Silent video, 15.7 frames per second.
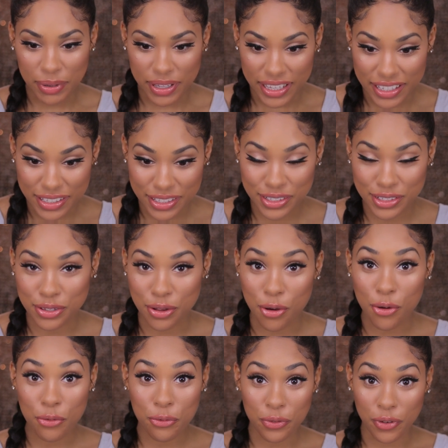But
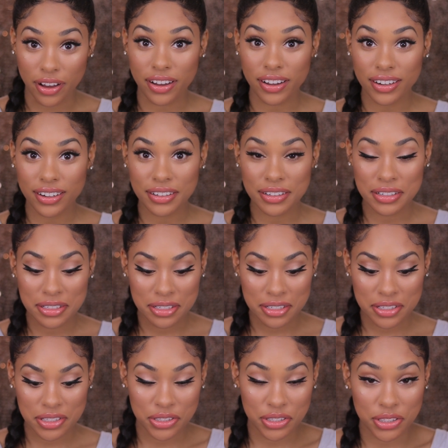so far,
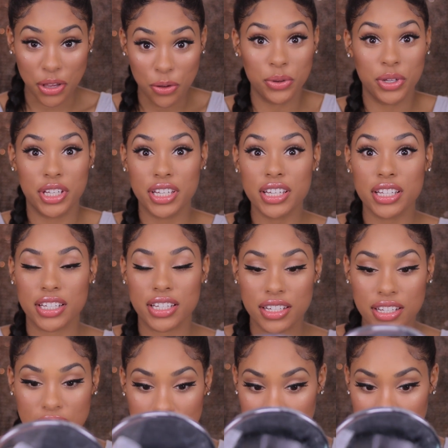so good.